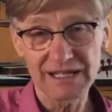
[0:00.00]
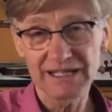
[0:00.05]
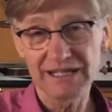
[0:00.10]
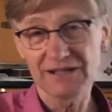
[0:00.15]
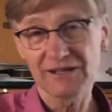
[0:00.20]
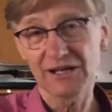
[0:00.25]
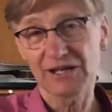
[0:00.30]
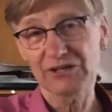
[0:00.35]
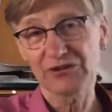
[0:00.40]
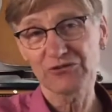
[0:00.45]
He
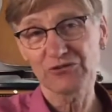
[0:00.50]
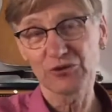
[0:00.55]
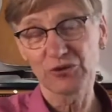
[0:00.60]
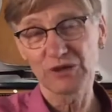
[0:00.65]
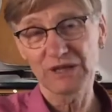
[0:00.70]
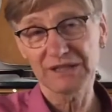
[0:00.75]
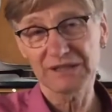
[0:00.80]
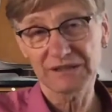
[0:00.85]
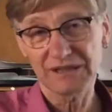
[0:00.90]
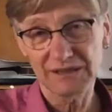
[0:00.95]
got through
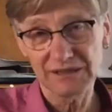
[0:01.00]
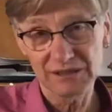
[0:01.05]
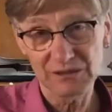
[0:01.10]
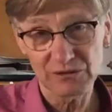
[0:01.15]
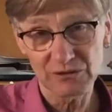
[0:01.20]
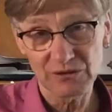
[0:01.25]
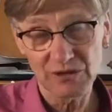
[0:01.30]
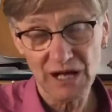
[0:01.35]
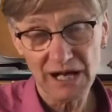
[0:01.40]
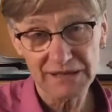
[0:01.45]
it, you
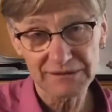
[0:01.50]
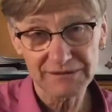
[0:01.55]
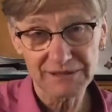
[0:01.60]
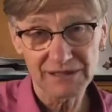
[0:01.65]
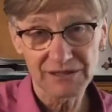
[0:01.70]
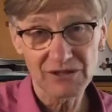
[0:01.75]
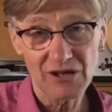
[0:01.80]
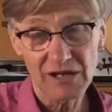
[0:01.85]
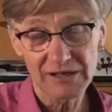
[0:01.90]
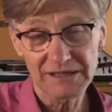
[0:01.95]
know,
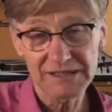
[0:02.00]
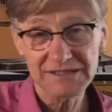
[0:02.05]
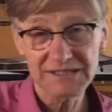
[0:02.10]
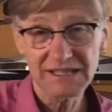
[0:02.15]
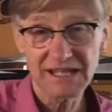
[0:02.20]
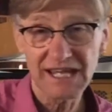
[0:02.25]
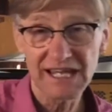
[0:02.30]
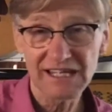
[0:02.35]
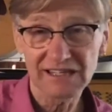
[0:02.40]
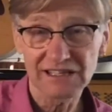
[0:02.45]
not
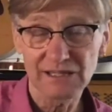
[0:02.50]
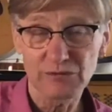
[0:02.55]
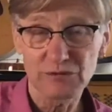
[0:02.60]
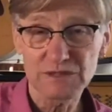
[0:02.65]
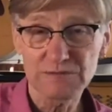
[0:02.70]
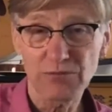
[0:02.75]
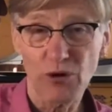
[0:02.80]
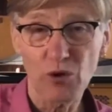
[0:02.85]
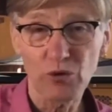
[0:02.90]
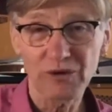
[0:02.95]
unscathed. It
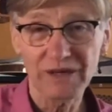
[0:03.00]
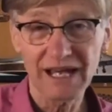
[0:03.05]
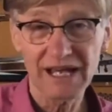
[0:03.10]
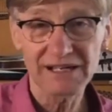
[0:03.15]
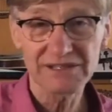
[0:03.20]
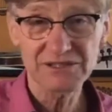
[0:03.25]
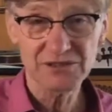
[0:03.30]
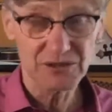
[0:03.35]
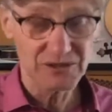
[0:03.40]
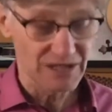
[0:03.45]
was bone
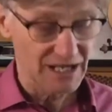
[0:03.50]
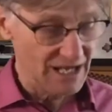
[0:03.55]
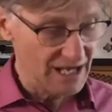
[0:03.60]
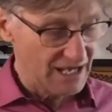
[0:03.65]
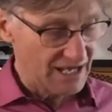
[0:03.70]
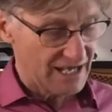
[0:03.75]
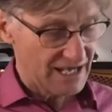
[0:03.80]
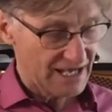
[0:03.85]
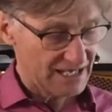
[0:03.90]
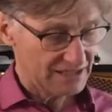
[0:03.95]
cancer,
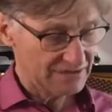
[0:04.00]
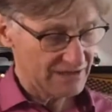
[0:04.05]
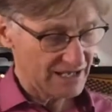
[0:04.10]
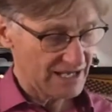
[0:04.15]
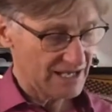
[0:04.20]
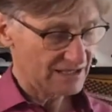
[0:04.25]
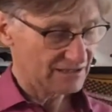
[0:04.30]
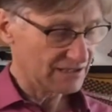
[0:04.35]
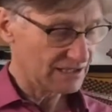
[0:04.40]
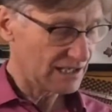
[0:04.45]
and
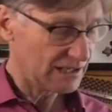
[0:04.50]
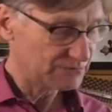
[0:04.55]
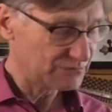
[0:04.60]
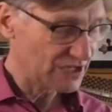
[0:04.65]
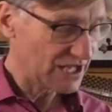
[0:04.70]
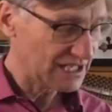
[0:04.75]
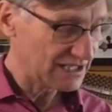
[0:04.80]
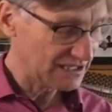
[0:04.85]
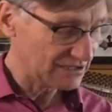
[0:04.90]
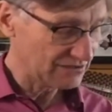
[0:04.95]
they ended up
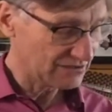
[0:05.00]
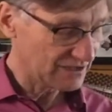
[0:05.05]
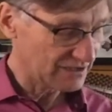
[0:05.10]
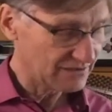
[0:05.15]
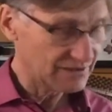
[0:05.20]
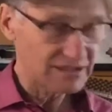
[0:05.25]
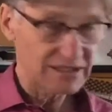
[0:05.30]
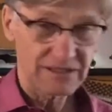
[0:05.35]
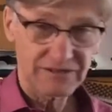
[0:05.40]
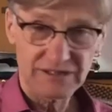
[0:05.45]
taking
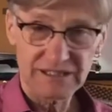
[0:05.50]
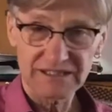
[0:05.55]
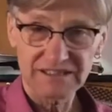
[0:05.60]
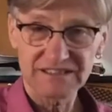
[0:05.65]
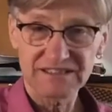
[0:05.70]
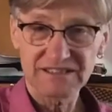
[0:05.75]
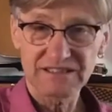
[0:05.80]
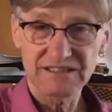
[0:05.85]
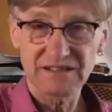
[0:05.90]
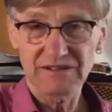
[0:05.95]
the
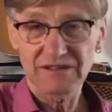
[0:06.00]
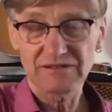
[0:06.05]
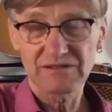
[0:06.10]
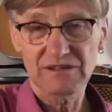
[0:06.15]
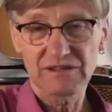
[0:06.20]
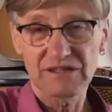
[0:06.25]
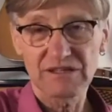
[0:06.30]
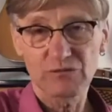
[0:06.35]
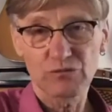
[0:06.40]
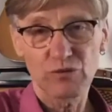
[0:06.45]

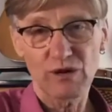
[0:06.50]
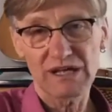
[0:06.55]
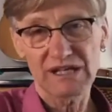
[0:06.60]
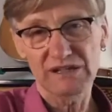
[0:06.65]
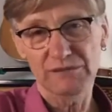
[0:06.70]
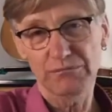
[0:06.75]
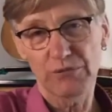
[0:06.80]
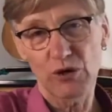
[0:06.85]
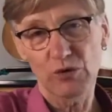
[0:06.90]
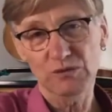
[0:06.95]
one of
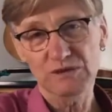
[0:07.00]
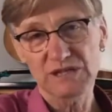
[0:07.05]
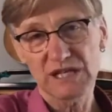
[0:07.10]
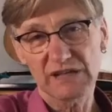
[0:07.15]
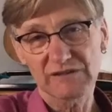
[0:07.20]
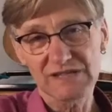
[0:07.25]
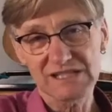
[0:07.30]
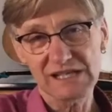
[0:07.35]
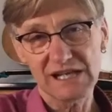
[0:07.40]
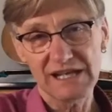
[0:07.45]
the bones out
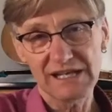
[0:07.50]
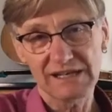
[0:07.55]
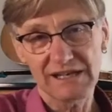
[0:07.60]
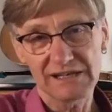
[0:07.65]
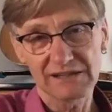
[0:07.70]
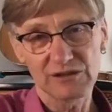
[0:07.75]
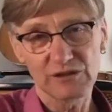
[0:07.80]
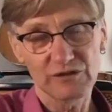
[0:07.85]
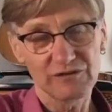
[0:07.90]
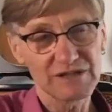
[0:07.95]
of his leg. I
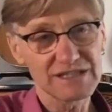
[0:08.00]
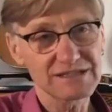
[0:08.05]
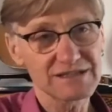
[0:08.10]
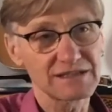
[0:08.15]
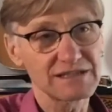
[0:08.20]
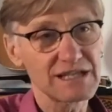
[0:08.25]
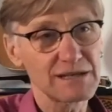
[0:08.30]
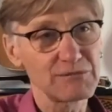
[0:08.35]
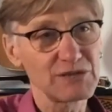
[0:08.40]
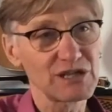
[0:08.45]
don't know if it's the
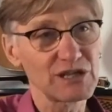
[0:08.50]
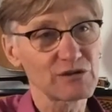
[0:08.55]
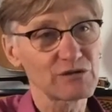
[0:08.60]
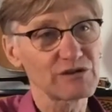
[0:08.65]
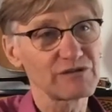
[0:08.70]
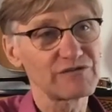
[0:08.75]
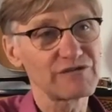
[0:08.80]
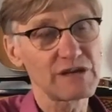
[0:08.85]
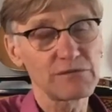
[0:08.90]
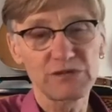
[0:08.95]
tibia or
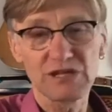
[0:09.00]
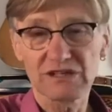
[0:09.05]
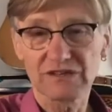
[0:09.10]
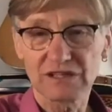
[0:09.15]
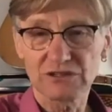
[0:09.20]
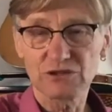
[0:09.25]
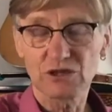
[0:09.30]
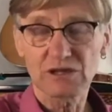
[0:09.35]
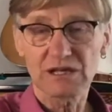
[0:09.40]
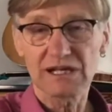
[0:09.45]
the fibia. They
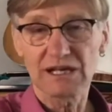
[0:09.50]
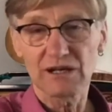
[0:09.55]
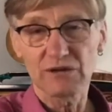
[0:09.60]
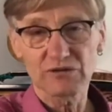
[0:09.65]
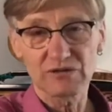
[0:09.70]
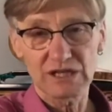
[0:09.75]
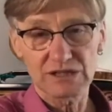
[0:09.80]
took it out.